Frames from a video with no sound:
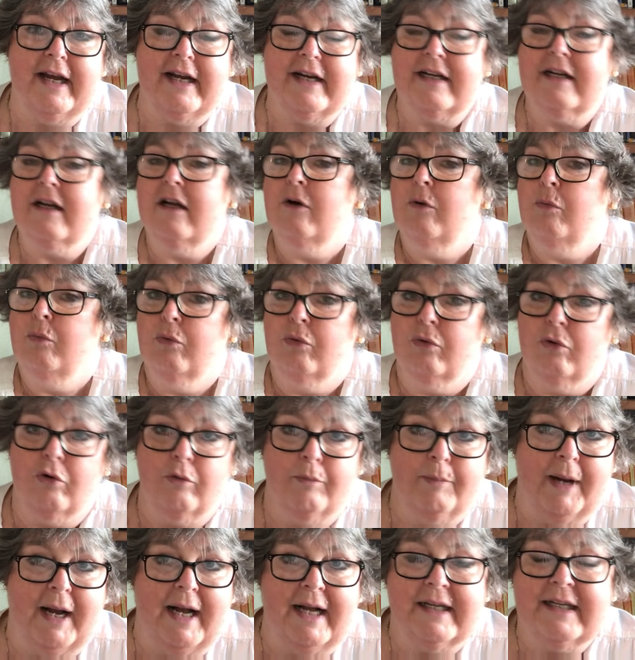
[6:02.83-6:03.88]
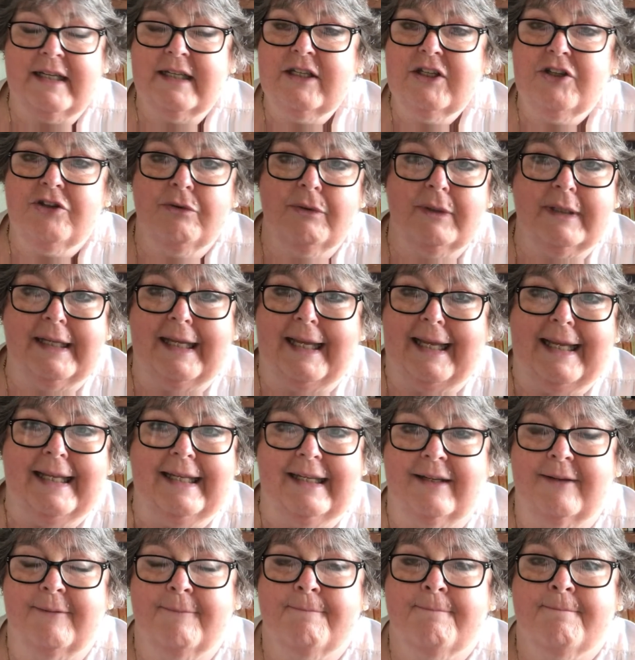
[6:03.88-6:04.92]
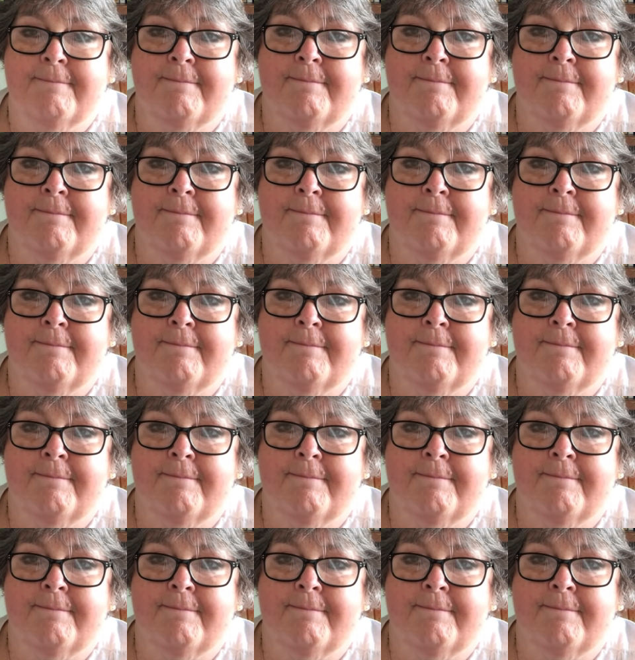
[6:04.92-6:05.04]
learn, we'll go back and do it again